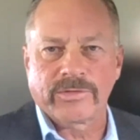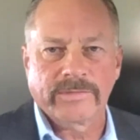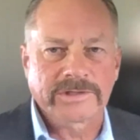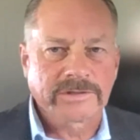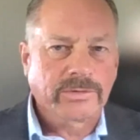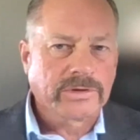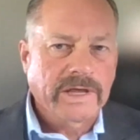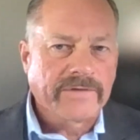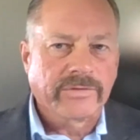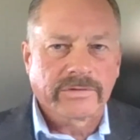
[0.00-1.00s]
permissible
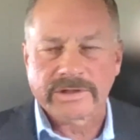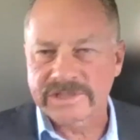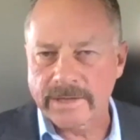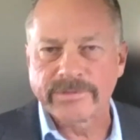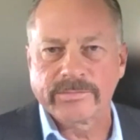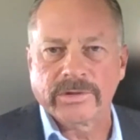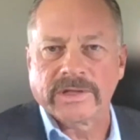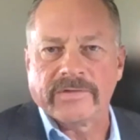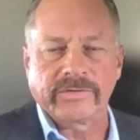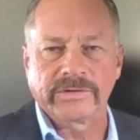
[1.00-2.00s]
level or acceptable
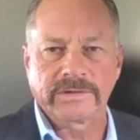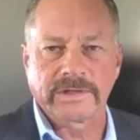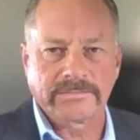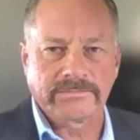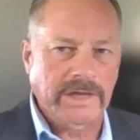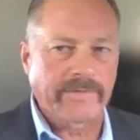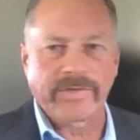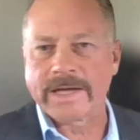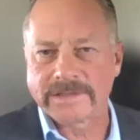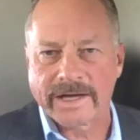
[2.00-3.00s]
level, and then you have
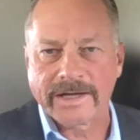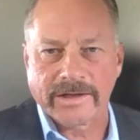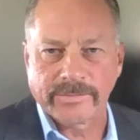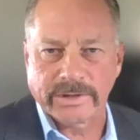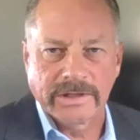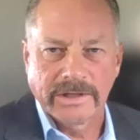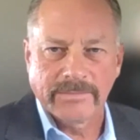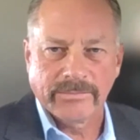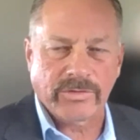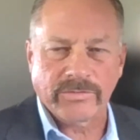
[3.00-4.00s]
that dialogue? But
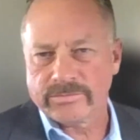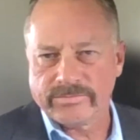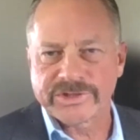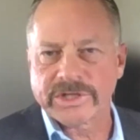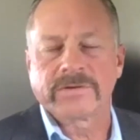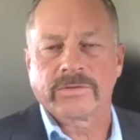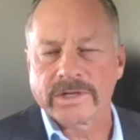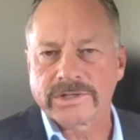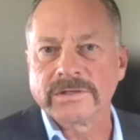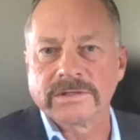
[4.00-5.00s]
more general
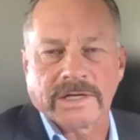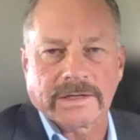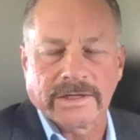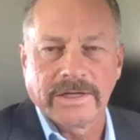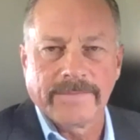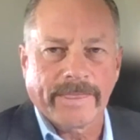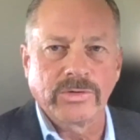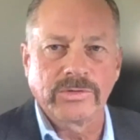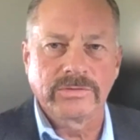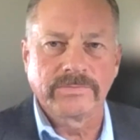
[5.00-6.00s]
question is like,
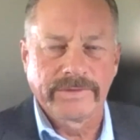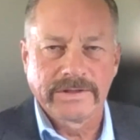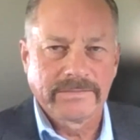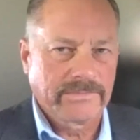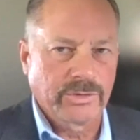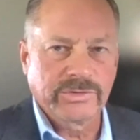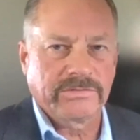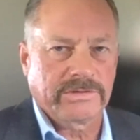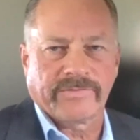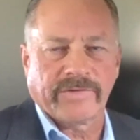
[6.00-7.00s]
who
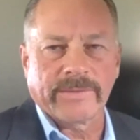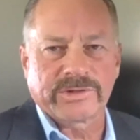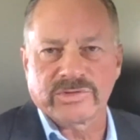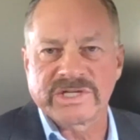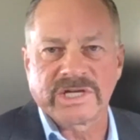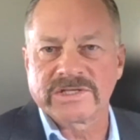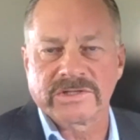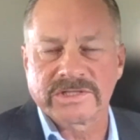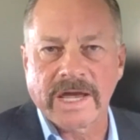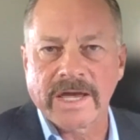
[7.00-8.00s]
develops or sets
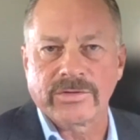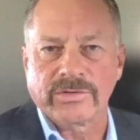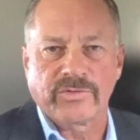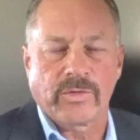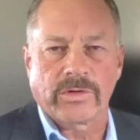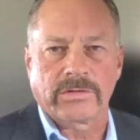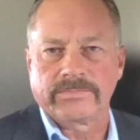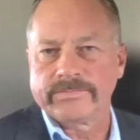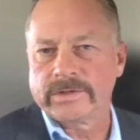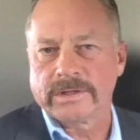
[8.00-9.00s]
the standard
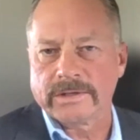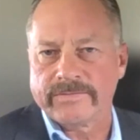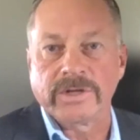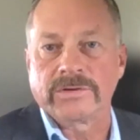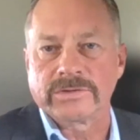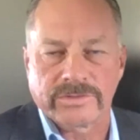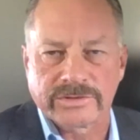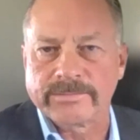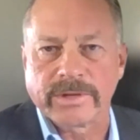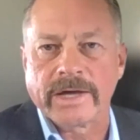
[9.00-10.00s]
for vendors or
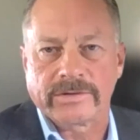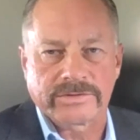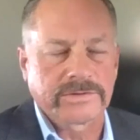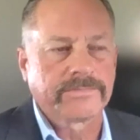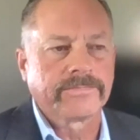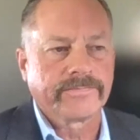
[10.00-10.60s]
suppliers?